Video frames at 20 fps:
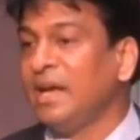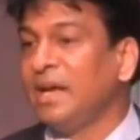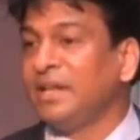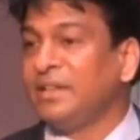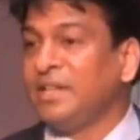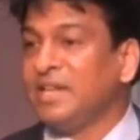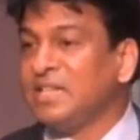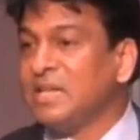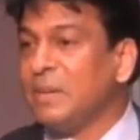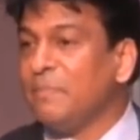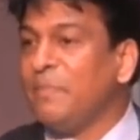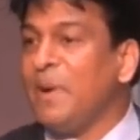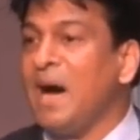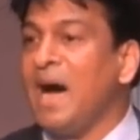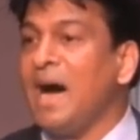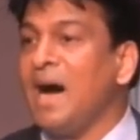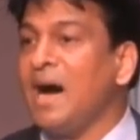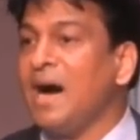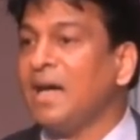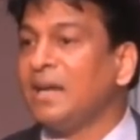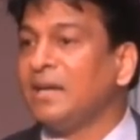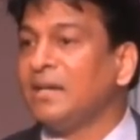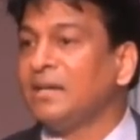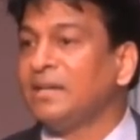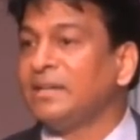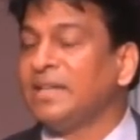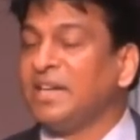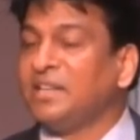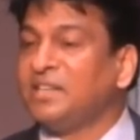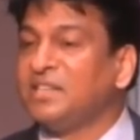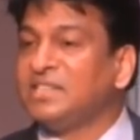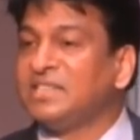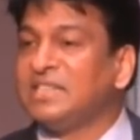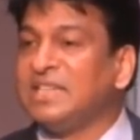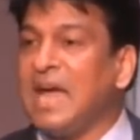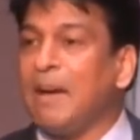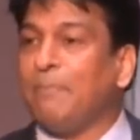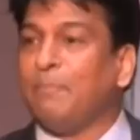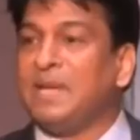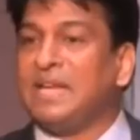there is a bar that this is
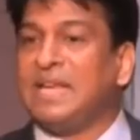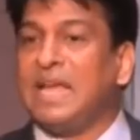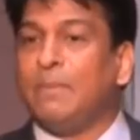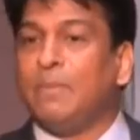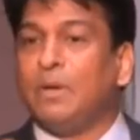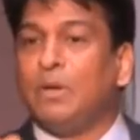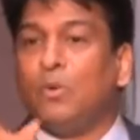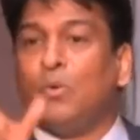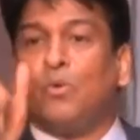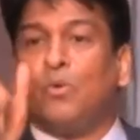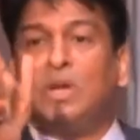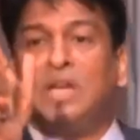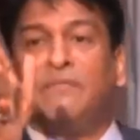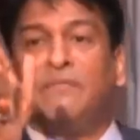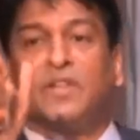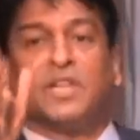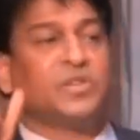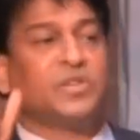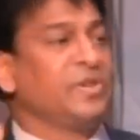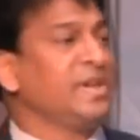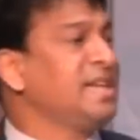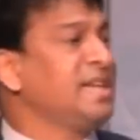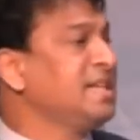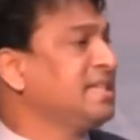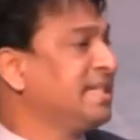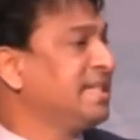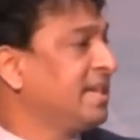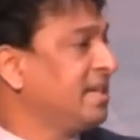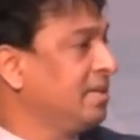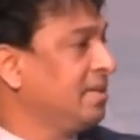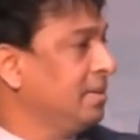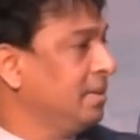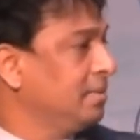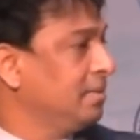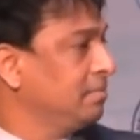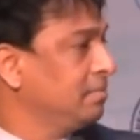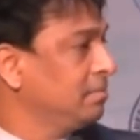applicable only for the trading sector.